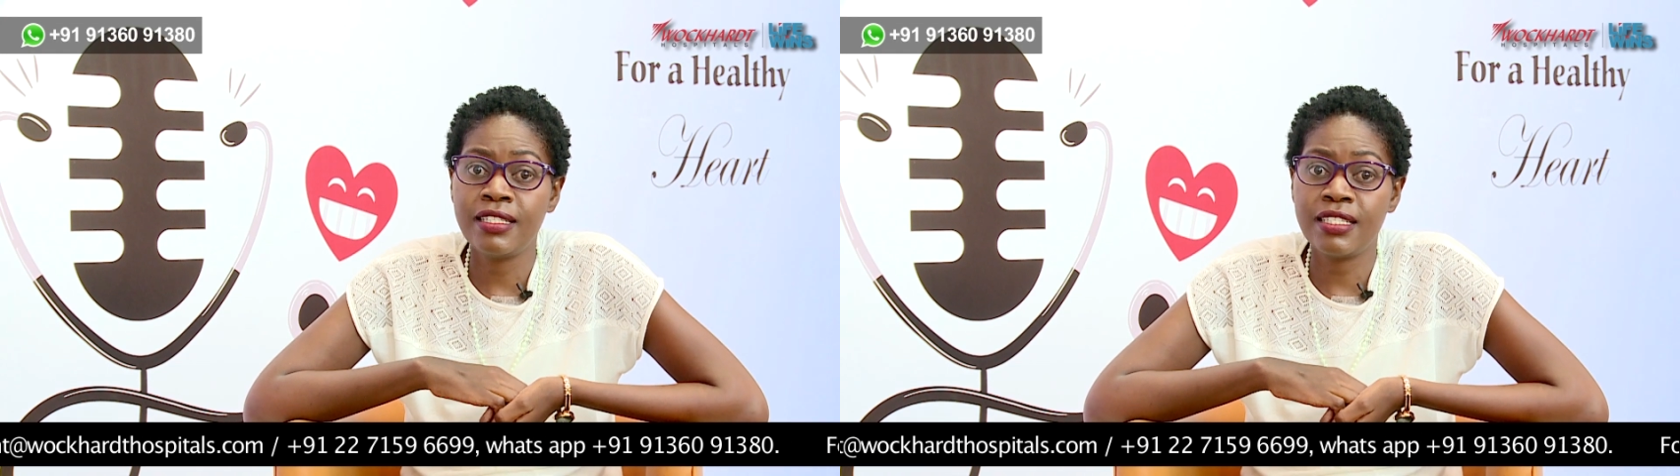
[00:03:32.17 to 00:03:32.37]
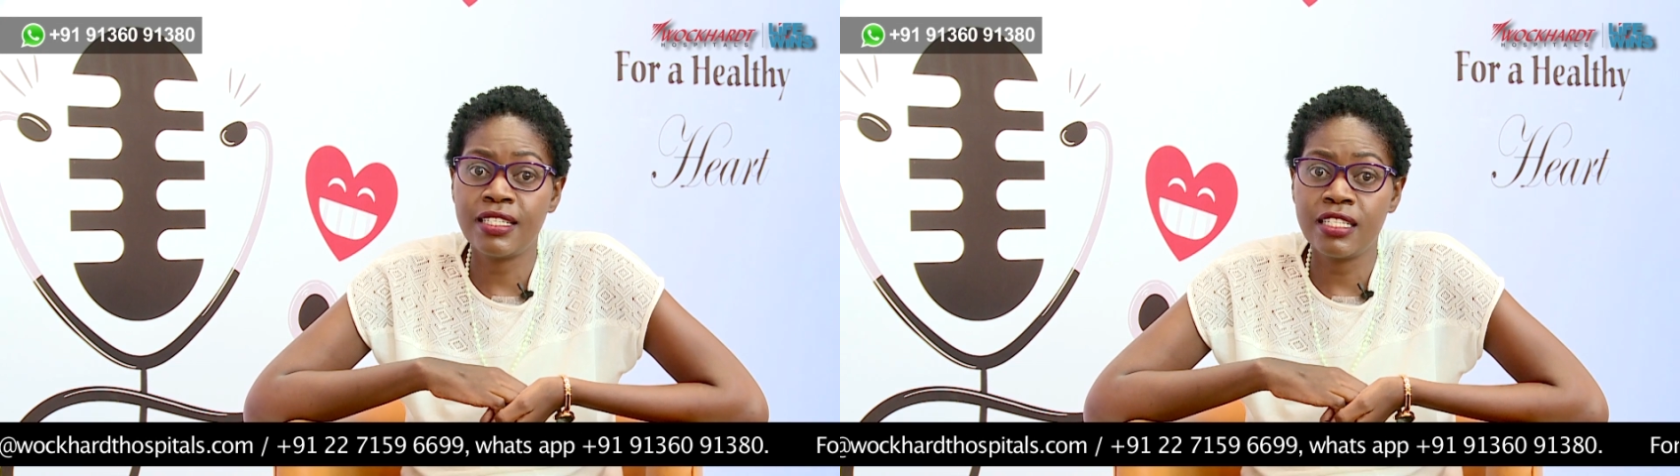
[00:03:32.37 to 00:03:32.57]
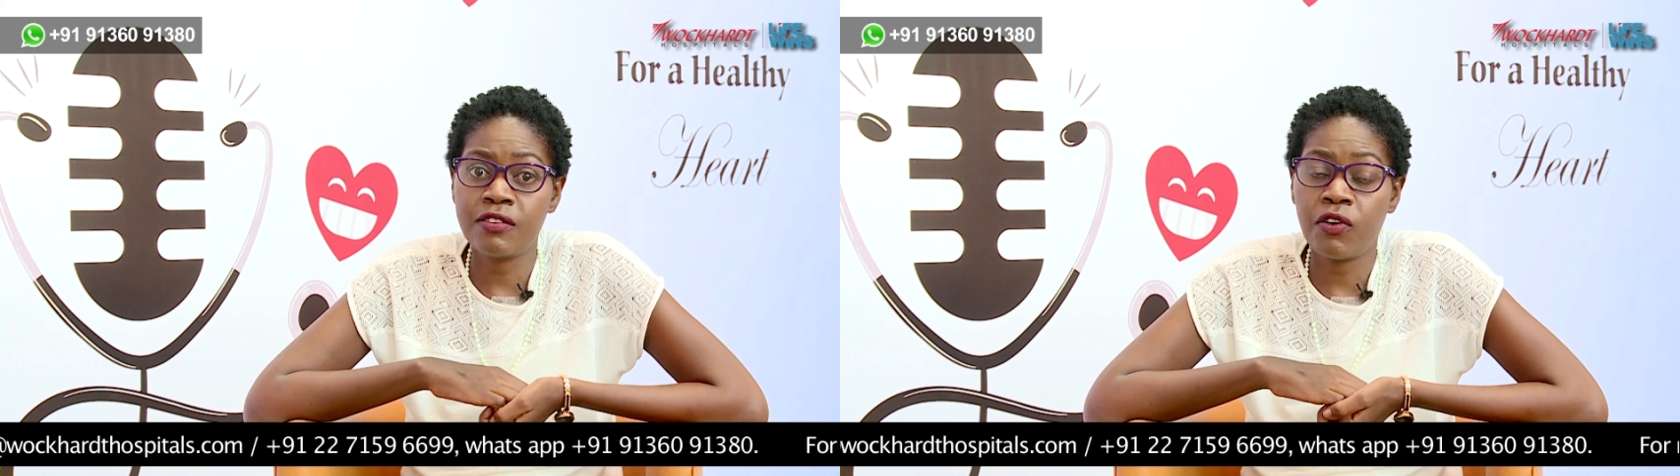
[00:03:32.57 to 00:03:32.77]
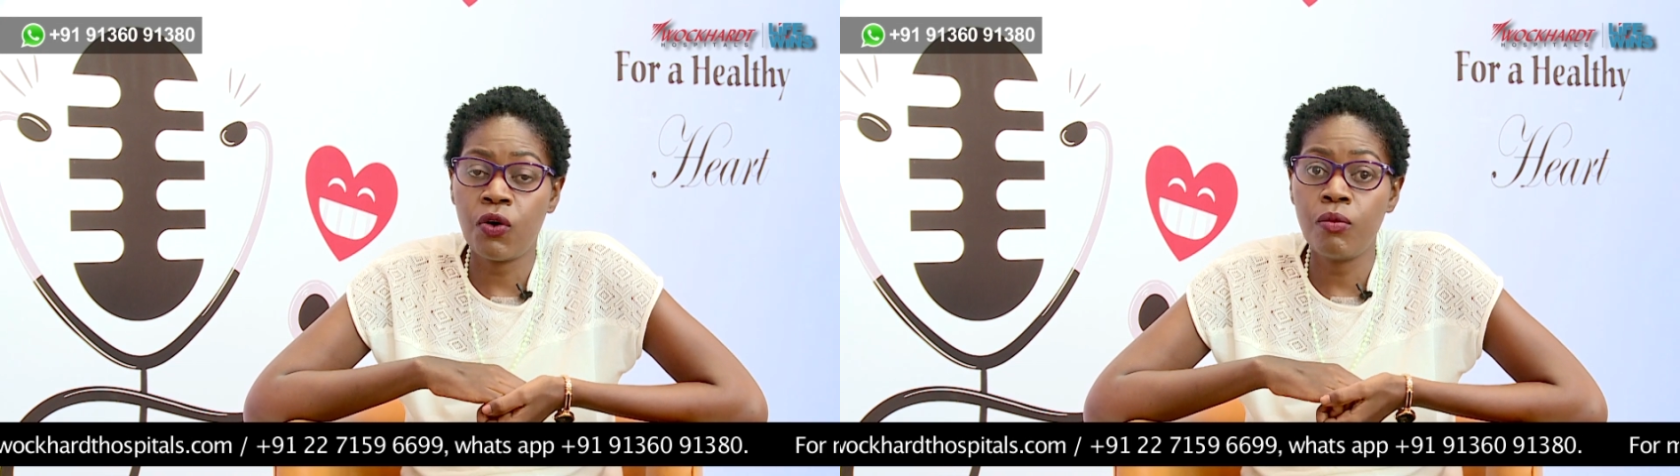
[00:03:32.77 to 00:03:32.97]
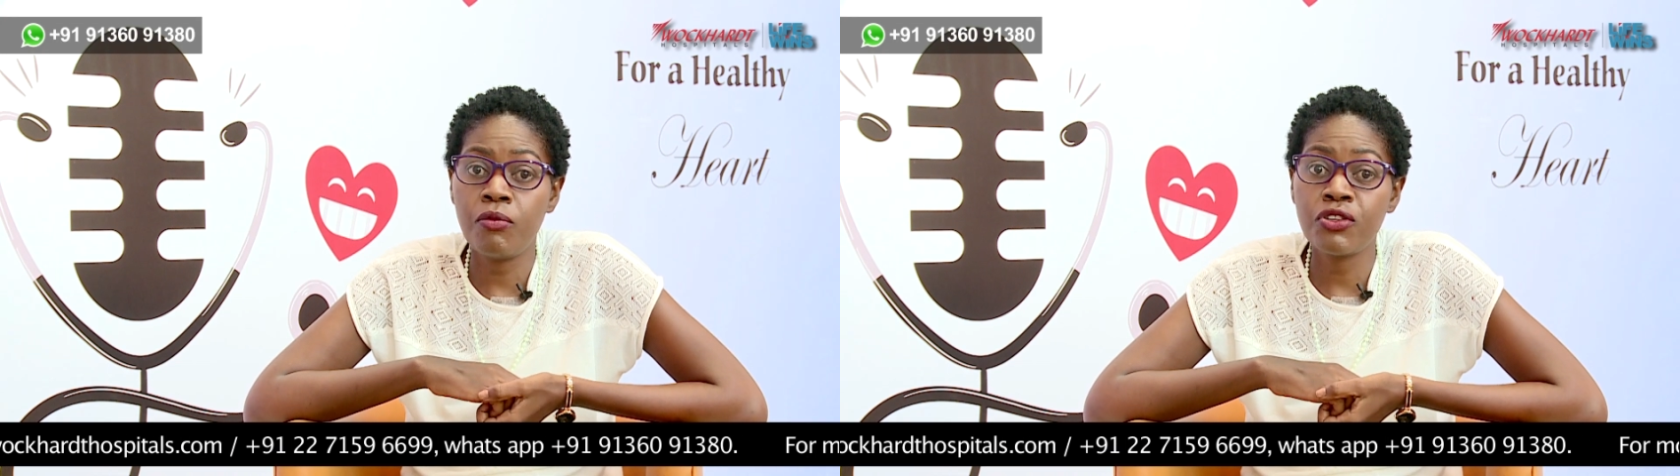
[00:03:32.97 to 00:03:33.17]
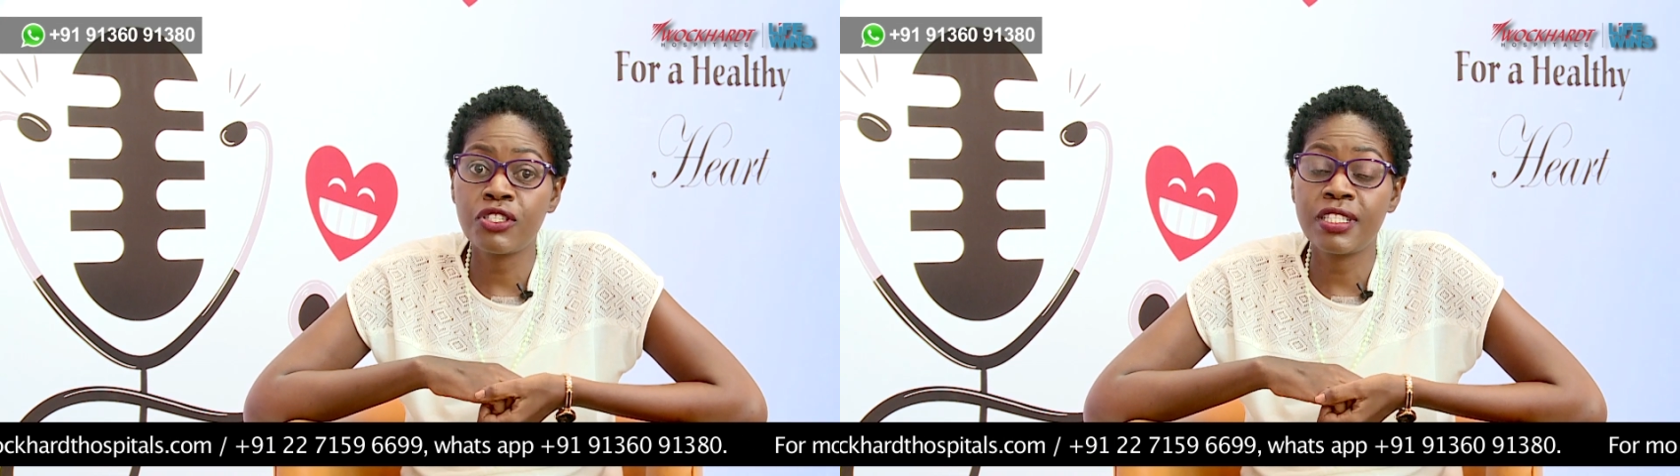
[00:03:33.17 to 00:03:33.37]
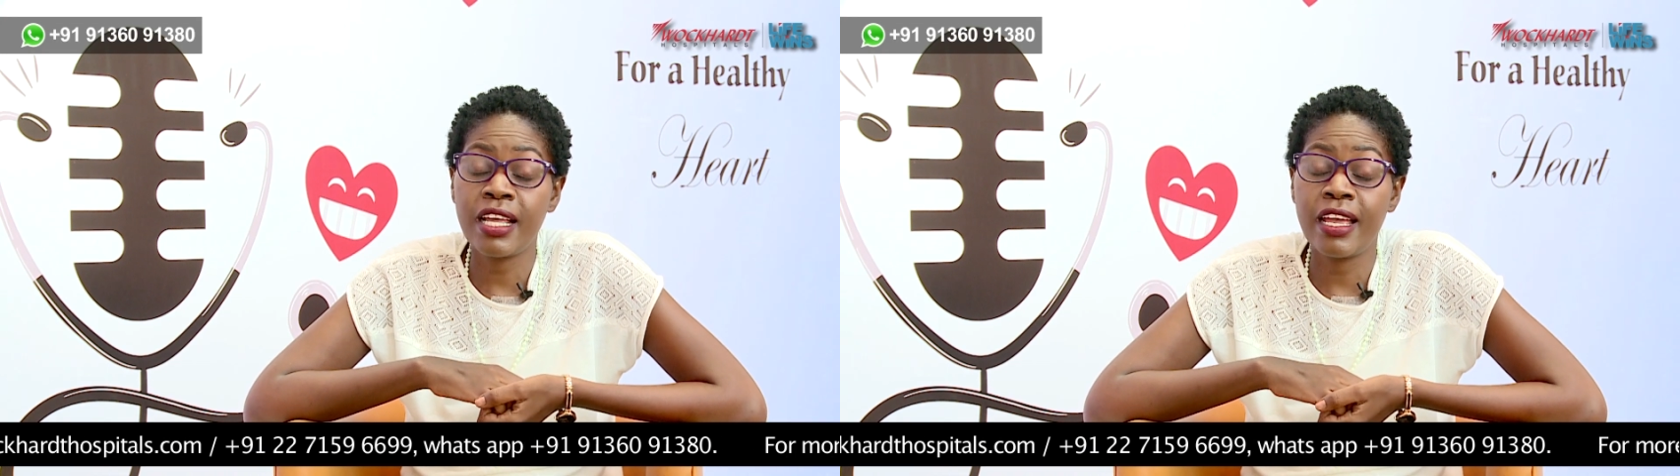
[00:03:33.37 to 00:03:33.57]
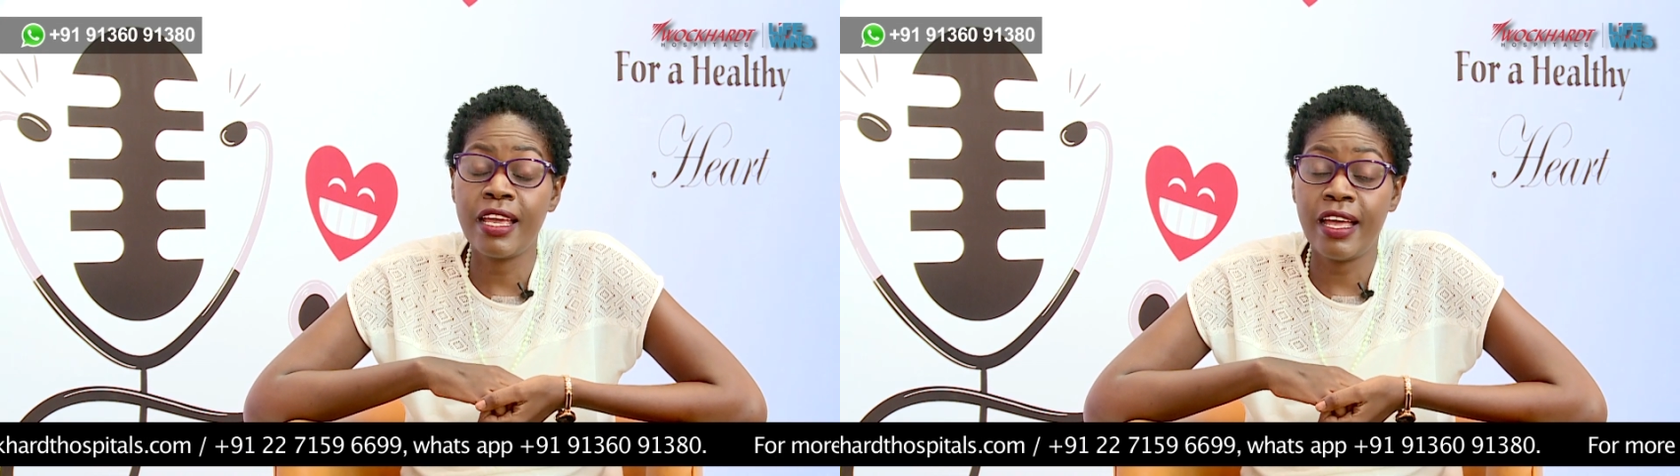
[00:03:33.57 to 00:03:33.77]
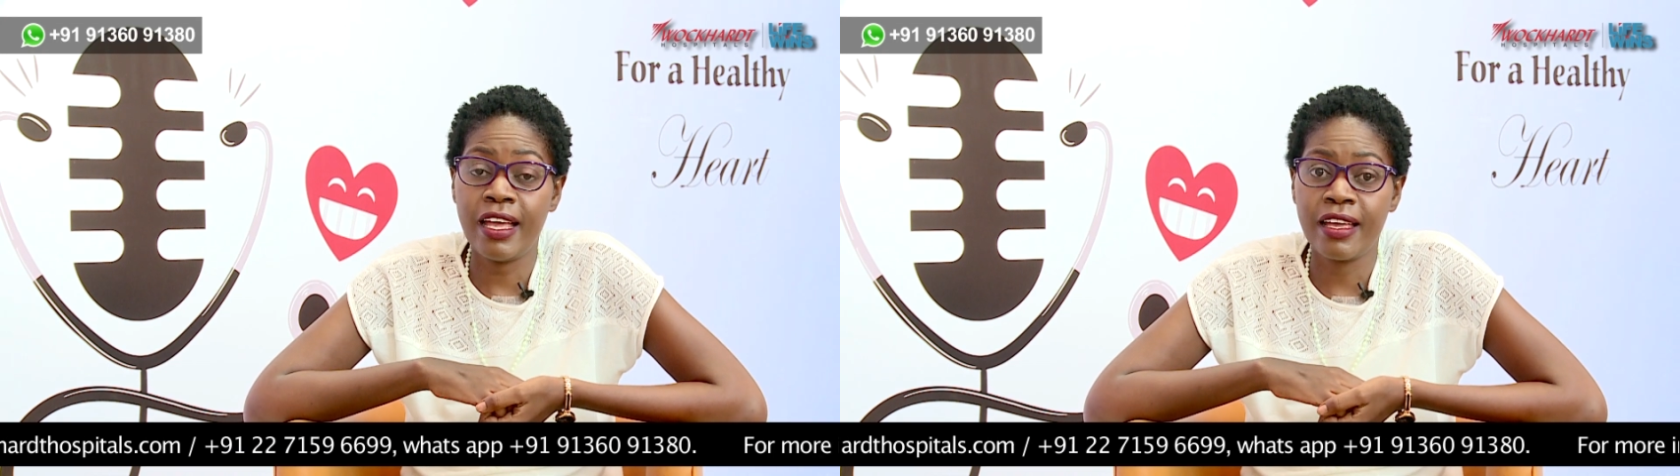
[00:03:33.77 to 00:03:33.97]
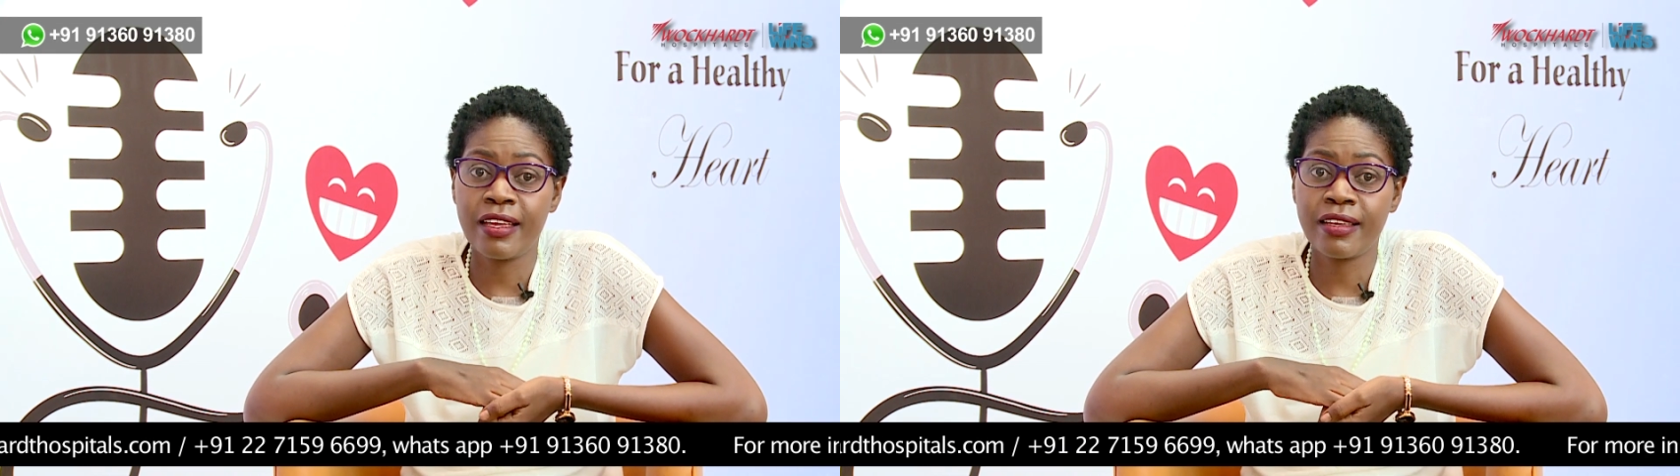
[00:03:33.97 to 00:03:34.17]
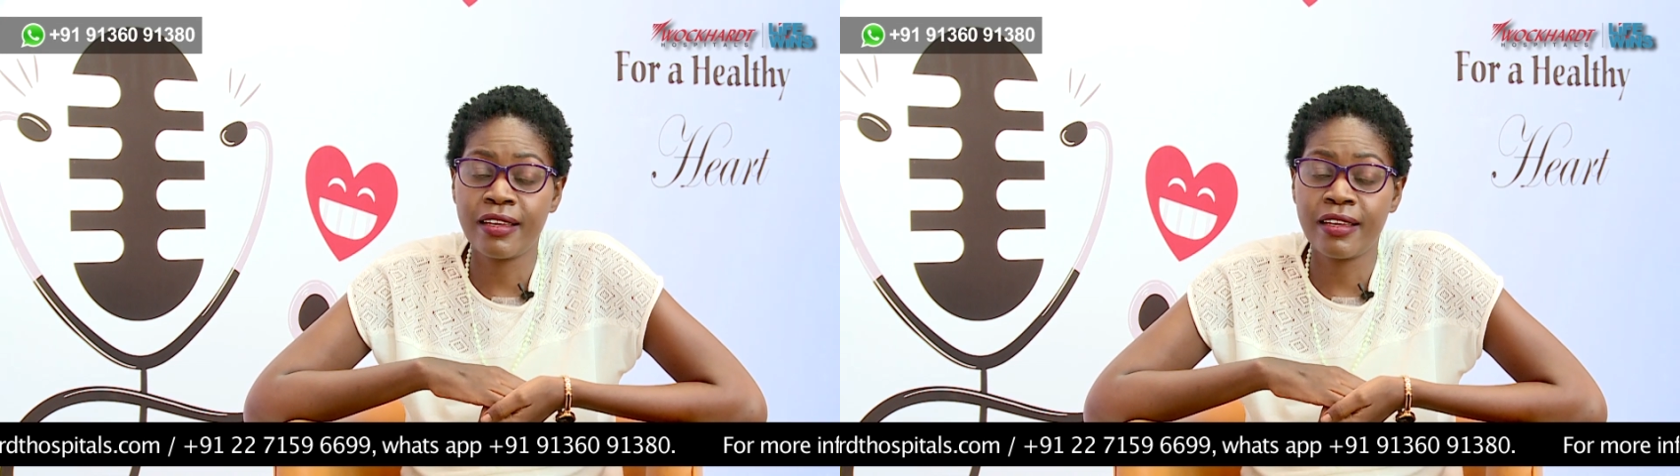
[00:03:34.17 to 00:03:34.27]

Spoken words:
disease for almost a year.